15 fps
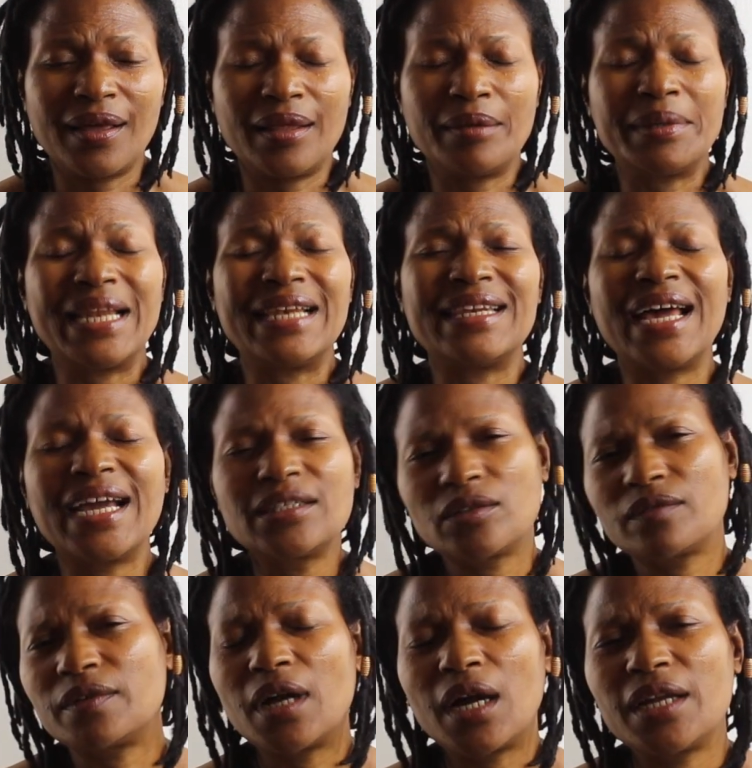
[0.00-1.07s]
and the light
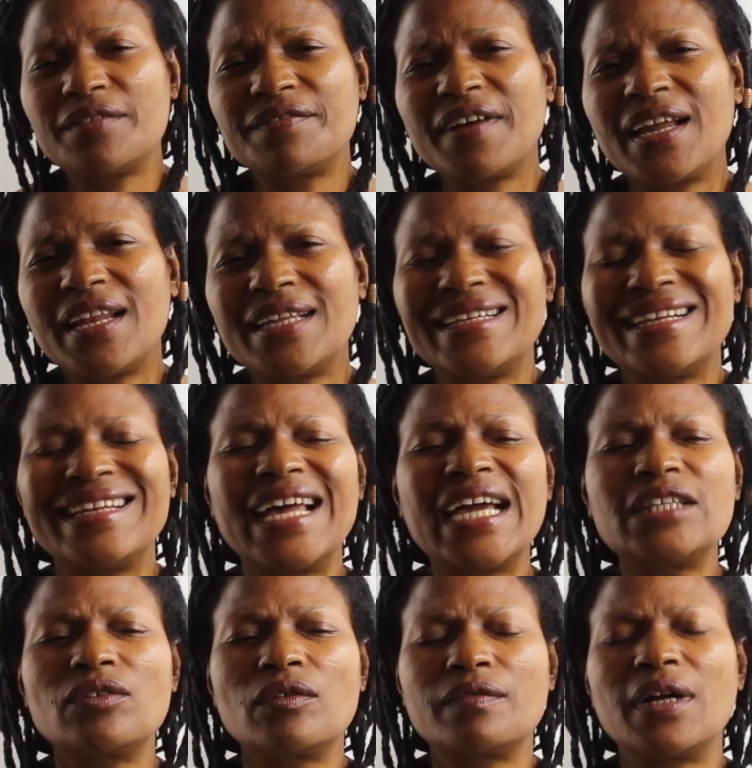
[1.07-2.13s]
of God, Ifa Ela, the
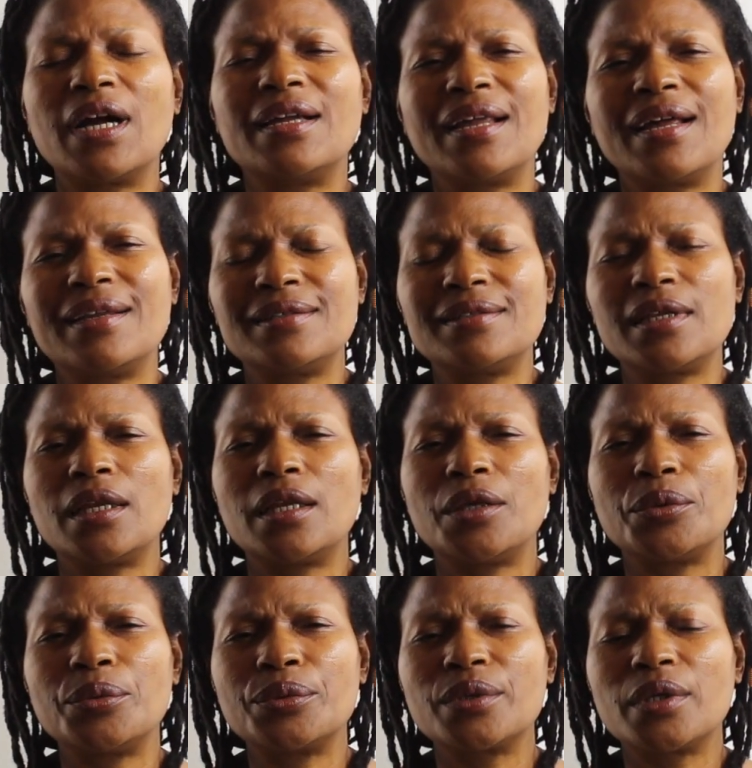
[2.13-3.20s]
light of God that is in
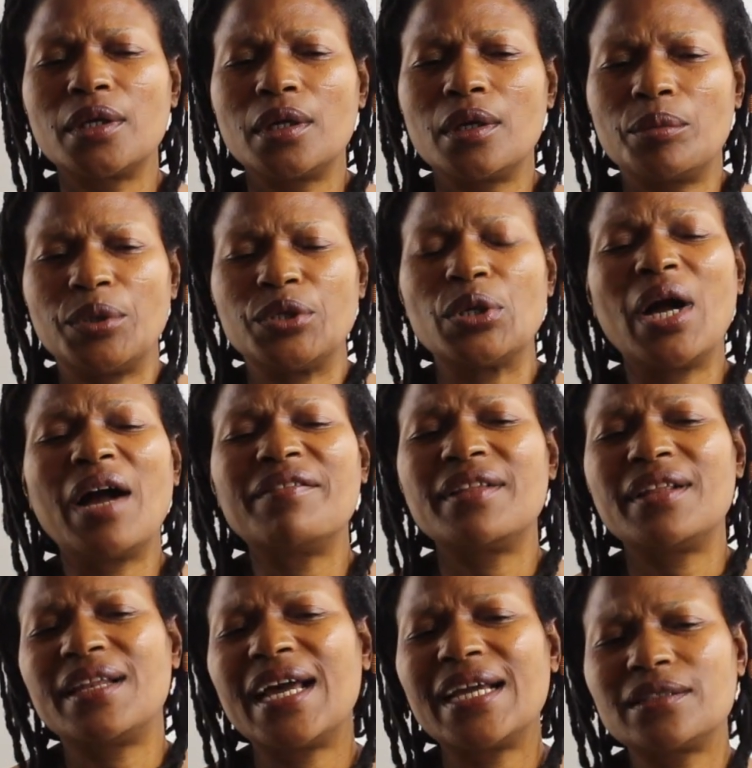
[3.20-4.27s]
you. When you have
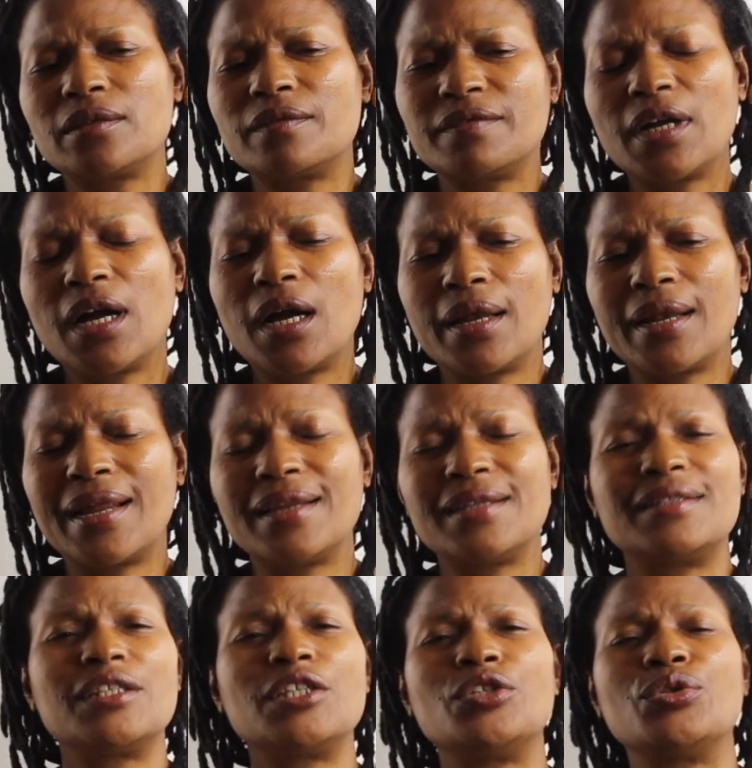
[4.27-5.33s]
the light of God that
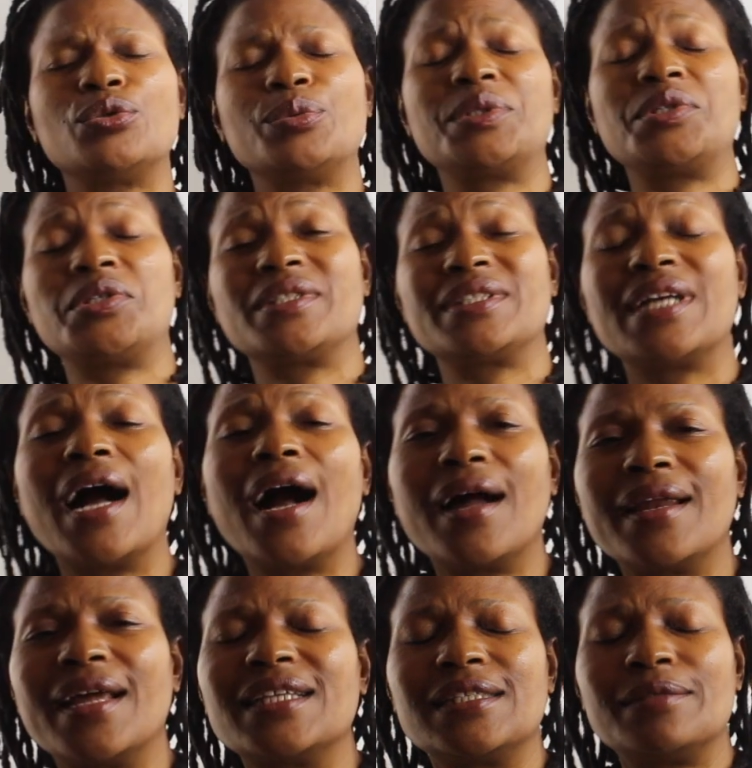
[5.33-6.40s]
is in you, which is
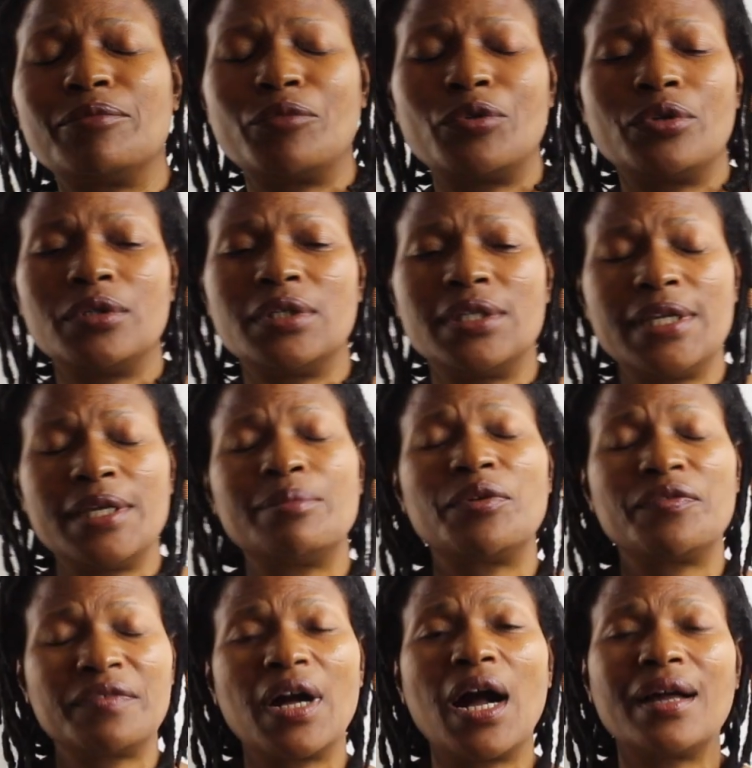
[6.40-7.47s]
God, that's one of the name
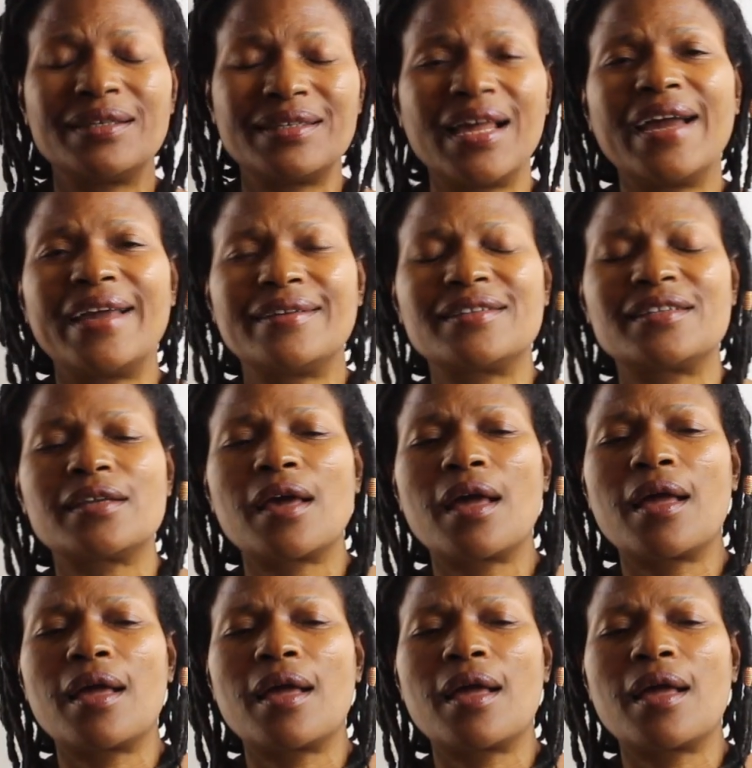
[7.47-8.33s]
of God, light,